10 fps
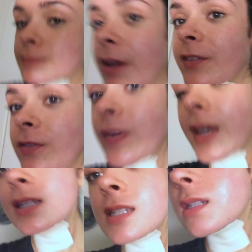My
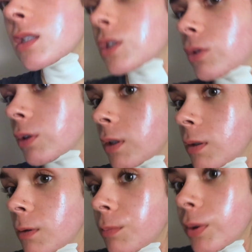face is
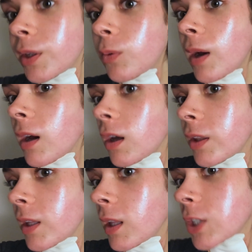doing pretty well.
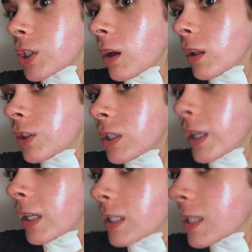The electrology
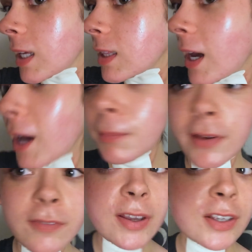lady said that
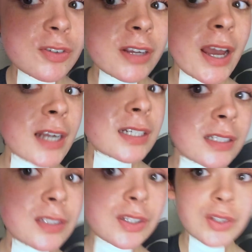my face
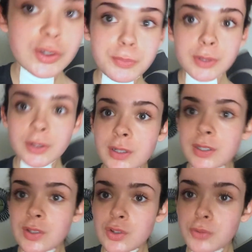reacted super,
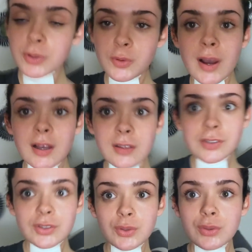super well
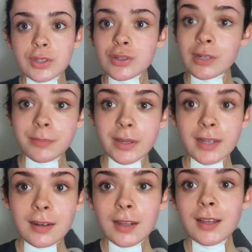to the treatment,